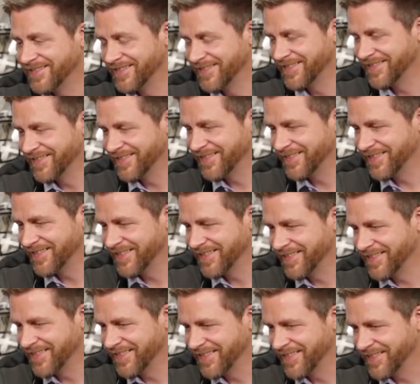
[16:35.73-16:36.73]

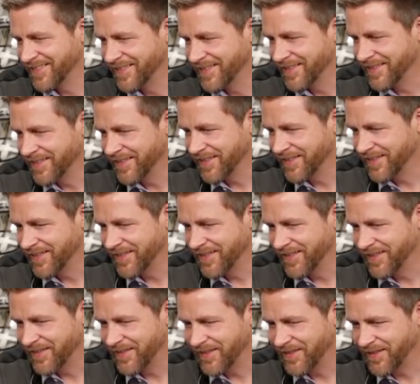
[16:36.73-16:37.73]

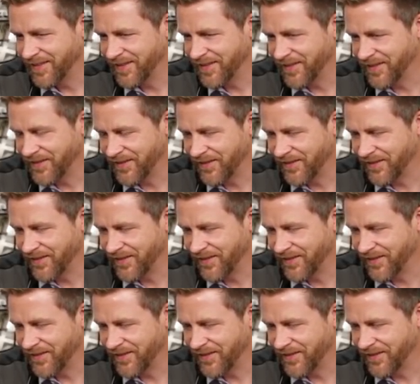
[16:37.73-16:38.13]
This person isn't speaking.